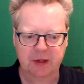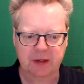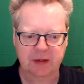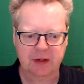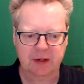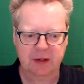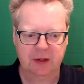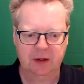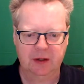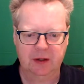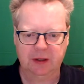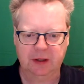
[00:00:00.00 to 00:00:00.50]

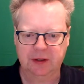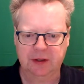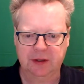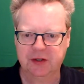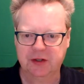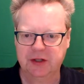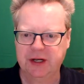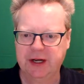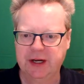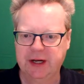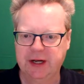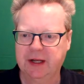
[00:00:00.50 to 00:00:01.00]
So I'm going to
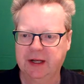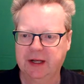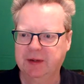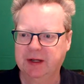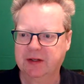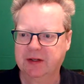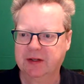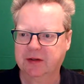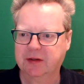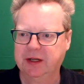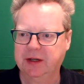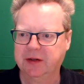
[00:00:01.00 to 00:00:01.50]
share my
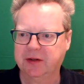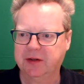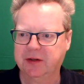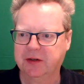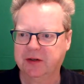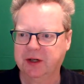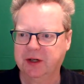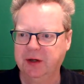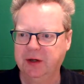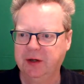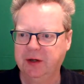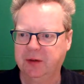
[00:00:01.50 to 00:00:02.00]
screen and
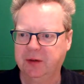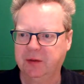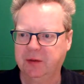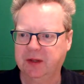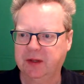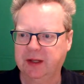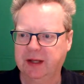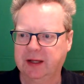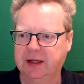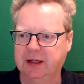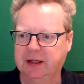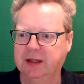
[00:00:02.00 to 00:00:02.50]
show you
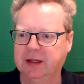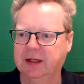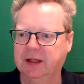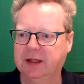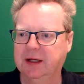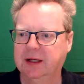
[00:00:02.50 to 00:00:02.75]
that